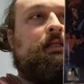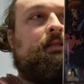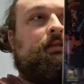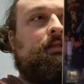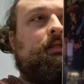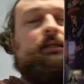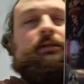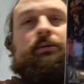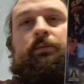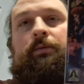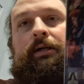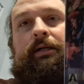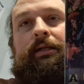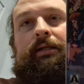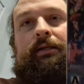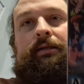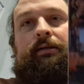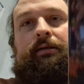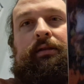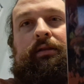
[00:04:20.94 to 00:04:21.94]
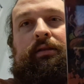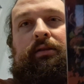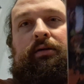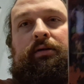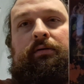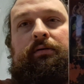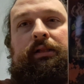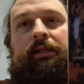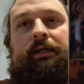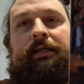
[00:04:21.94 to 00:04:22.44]
This one, it
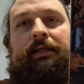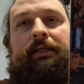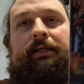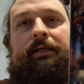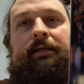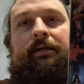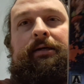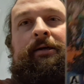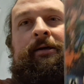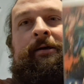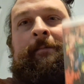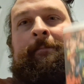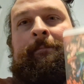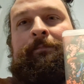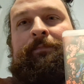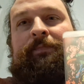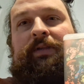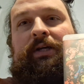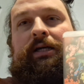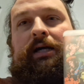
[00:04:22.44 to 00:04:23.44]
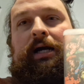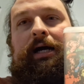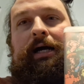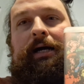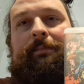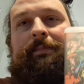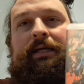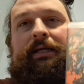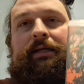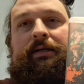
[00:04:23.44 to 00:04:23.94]
thoroughly did. The
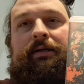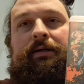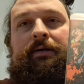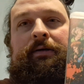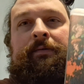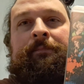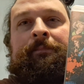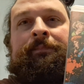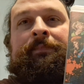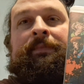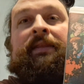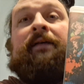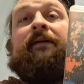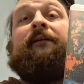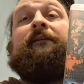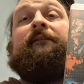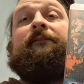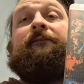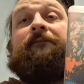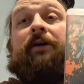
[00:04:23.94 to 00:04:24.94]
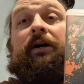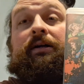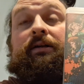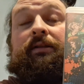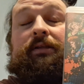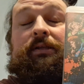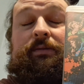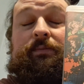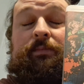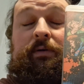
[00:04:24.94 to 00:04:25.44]
comic. Fuck
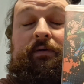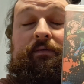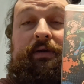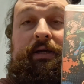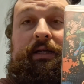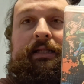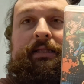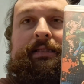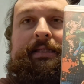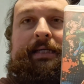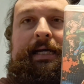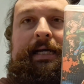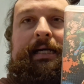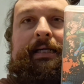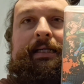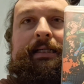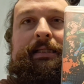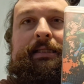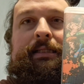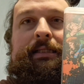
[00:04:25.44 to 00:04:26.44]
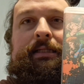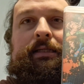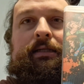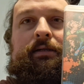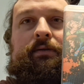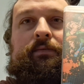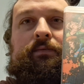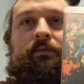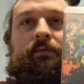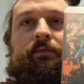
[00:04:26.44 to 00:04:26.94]
this movie in its ass.
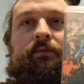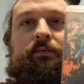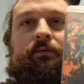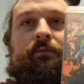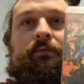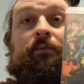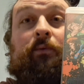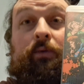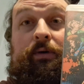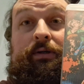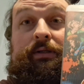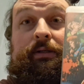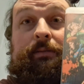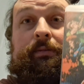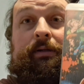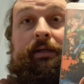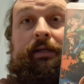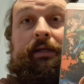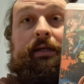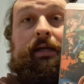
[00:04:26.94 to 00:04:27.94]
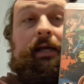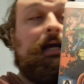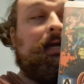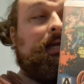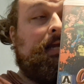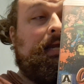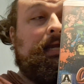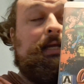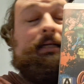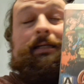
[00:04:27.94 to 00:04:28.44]
Forcibly. I
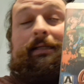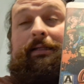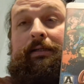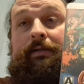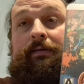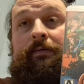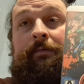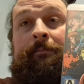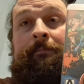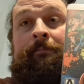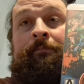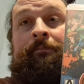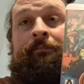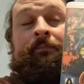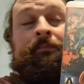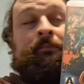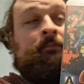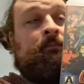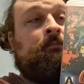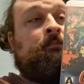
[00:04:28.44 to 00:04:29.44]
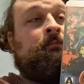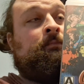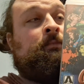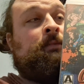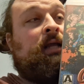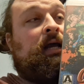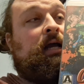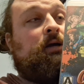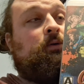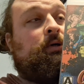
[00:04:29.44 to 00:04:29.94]
hate it.
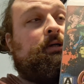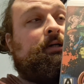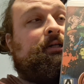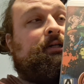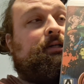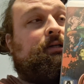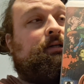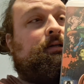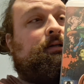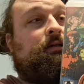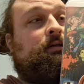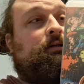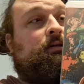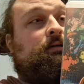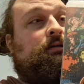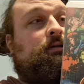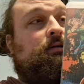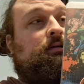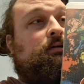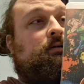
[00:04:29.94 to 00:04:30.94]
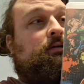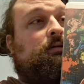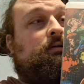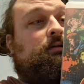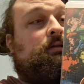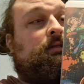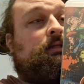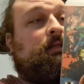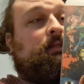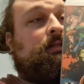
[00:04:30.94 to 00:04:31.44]
I wish
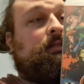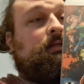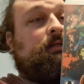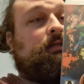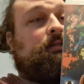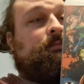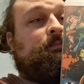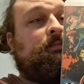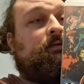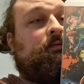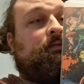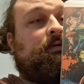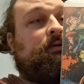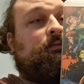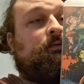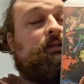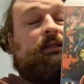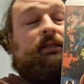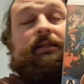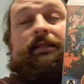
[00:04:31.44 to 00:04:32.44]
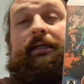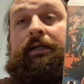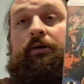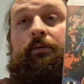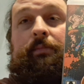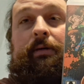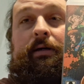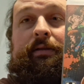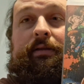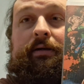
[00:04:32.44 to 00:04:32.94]
that this movie was a single
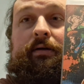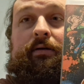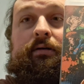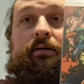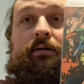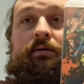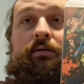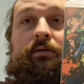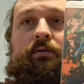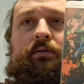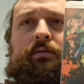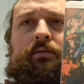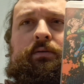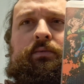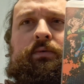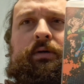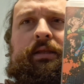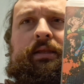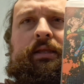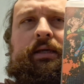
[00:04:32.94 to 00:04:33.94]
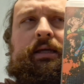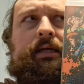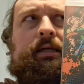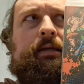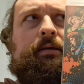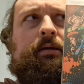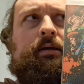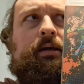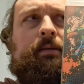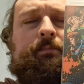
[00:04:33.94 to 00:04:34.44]
mother with
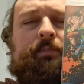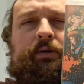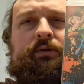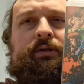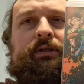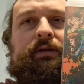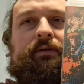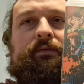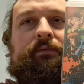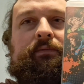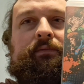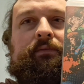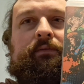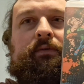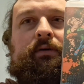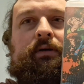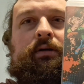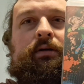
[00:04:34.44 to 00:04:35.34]
a abusive...